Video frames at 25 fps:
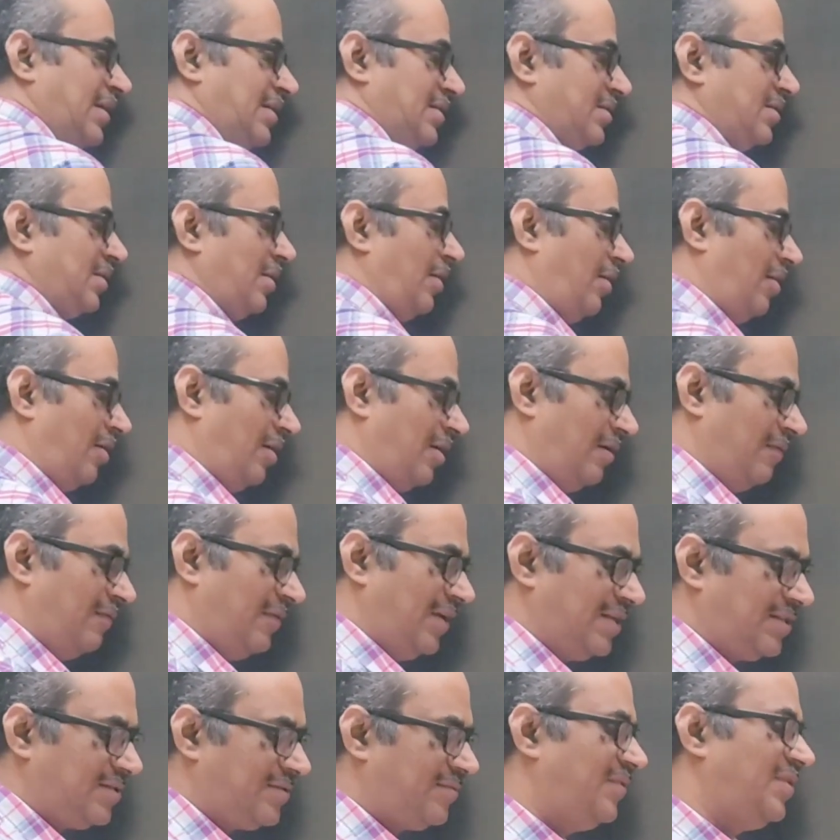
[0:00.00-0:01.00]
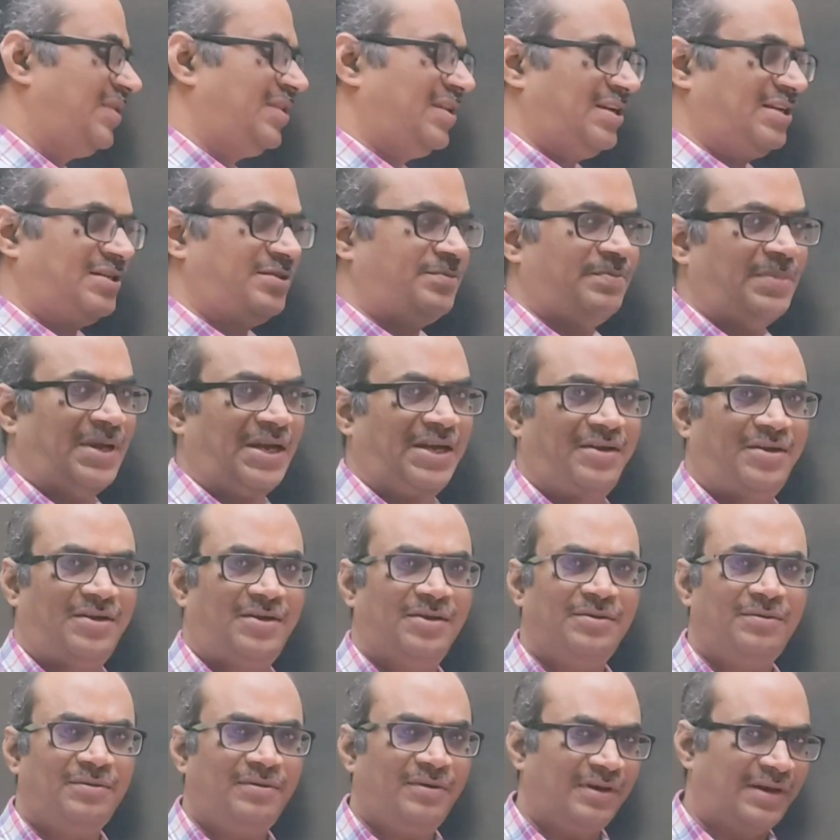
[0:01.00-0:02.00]
is always with respect
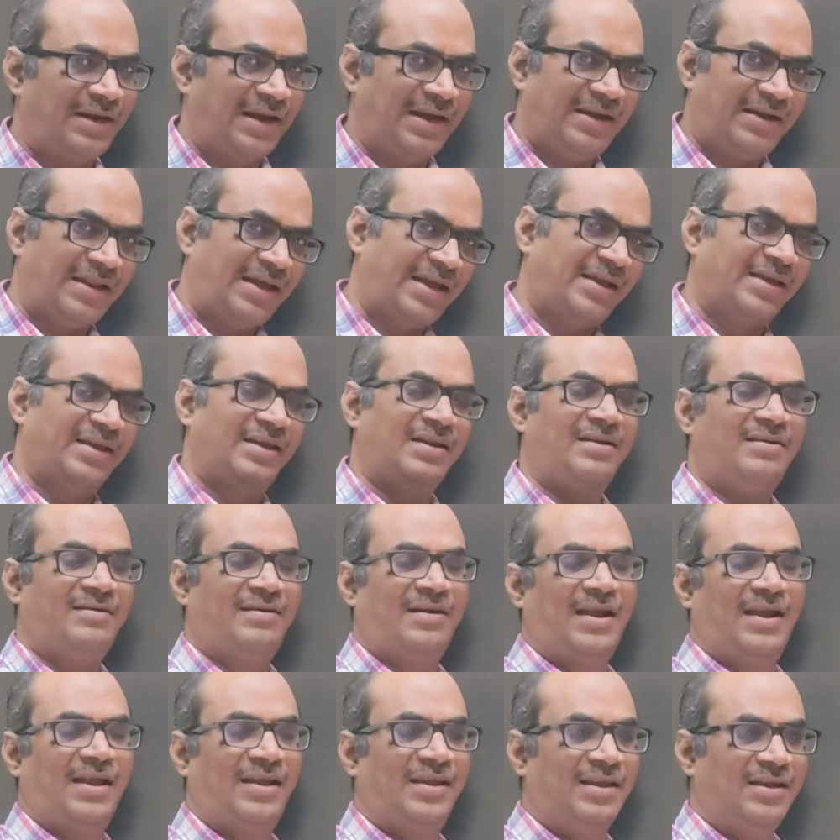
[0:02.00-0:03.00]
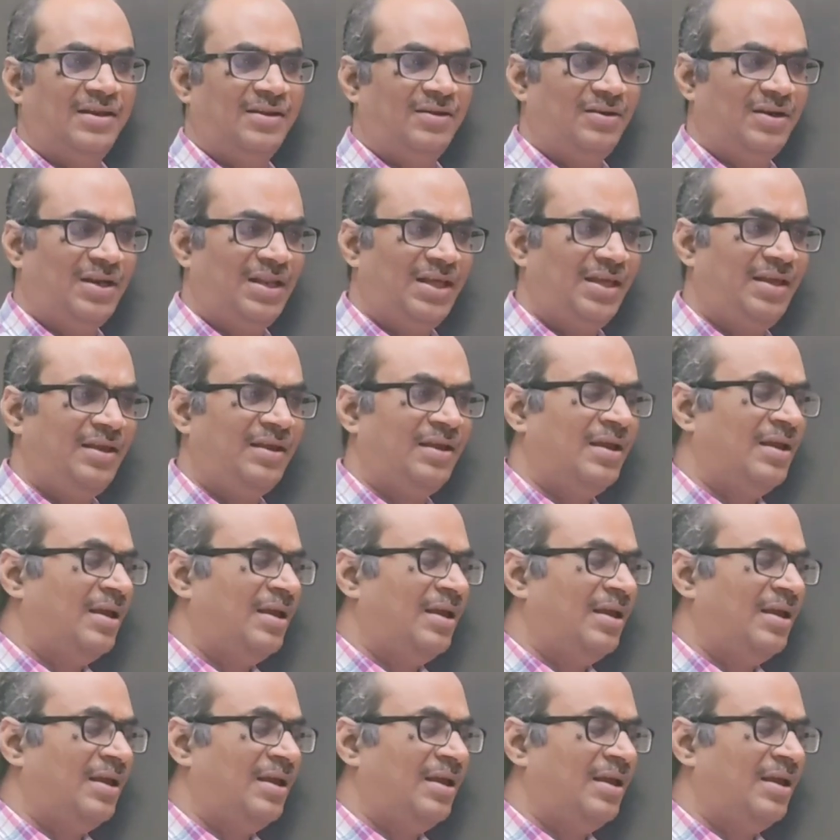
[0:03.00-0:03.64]
to right angle triangle only,